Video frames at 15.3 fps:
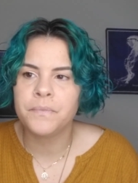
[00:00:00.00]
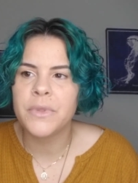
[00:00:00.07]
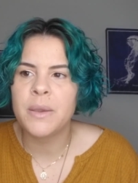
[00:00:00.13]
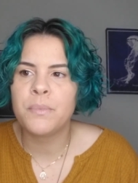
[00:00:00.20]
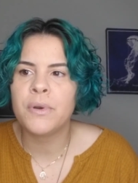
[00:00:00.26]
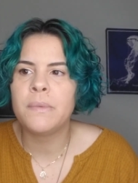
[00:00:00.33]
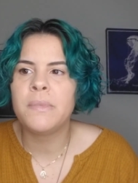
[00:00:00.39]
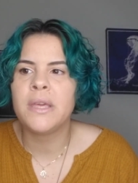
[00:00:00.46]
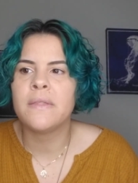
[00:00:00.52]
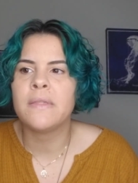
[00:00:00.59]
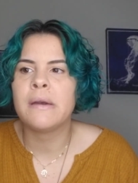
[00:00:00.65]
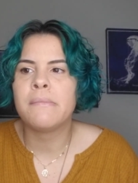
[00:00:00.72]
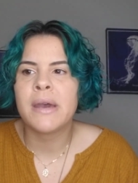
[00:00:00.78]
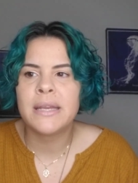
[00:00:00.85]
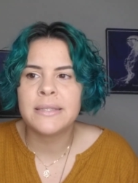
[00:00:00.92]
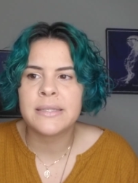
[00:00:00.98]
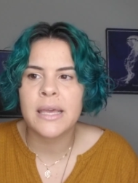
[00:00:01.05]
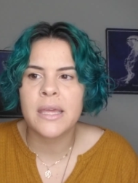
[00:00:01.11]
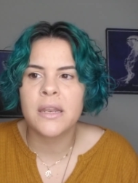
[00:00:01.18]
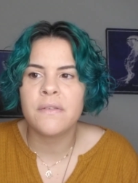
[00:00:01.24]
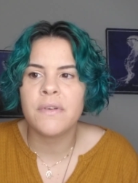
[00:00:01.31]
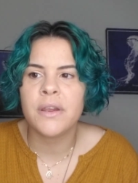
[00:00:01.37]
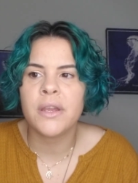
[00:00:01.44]
It put me in that mindset
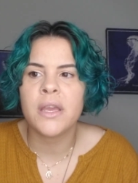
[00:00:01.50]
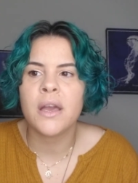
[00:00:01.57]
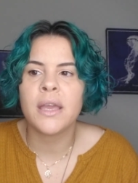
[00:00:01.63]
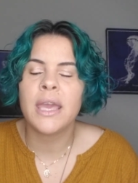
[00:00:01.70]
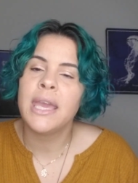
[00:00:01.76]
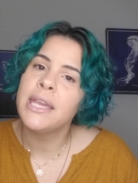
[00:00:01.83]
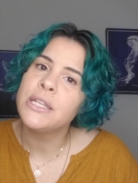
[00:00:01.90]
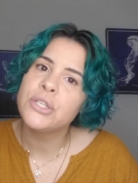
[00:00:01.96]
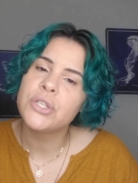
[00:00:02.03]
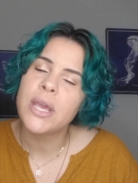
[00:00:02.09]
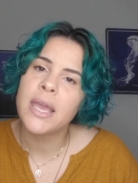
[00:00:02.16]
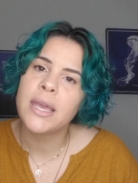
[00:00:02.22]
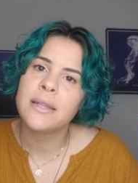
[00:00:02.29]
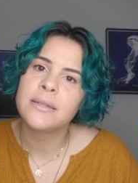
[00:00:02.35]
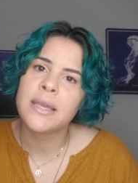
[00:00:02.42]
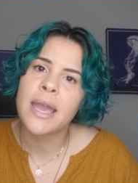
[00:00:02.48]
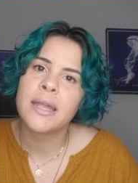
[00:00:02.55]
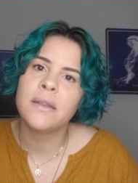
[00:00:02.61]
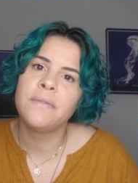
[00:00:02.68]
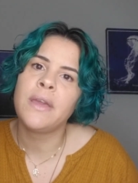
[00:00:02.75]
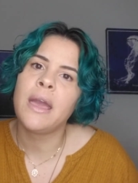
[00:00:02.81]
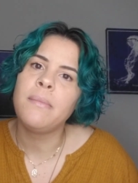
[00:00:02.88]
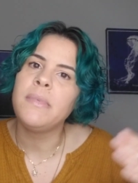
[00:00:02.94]
at a very young age and kind
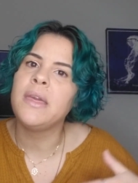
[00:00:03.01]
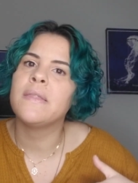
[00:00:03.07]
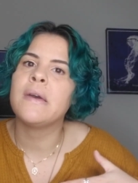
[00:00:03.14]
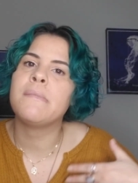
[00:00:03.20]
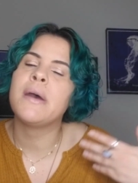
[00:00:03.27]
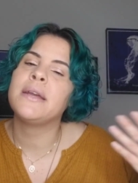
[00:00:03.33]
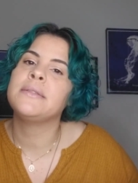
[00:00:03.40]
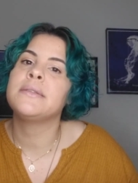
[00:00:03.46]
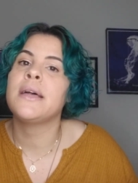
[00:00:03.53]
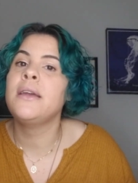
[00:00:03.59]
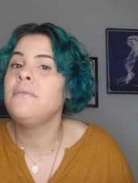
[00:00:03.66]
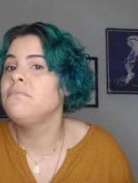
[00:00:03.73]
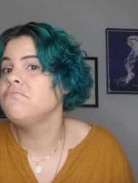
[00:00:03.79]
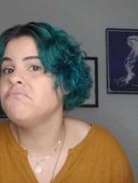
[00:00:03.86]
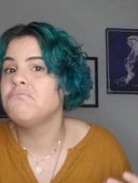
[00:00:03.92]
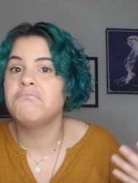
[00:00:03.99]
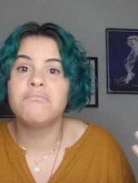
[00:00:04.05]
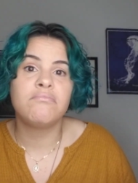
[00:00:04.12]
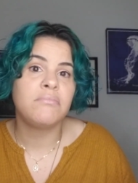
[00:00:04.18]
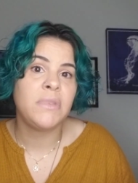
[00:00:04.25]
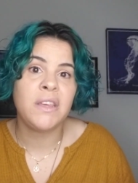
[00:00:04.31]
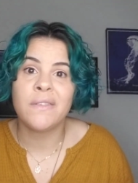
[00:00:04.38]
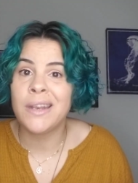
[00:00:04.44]
of kept me in that mindset
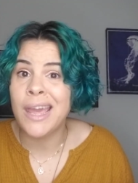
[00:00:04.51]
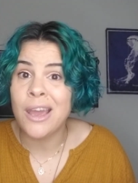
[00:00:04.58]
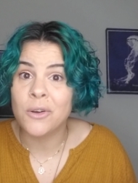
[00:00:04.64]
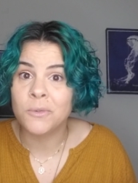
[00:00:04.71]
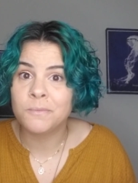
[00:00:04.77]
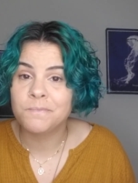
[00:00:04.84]
even now.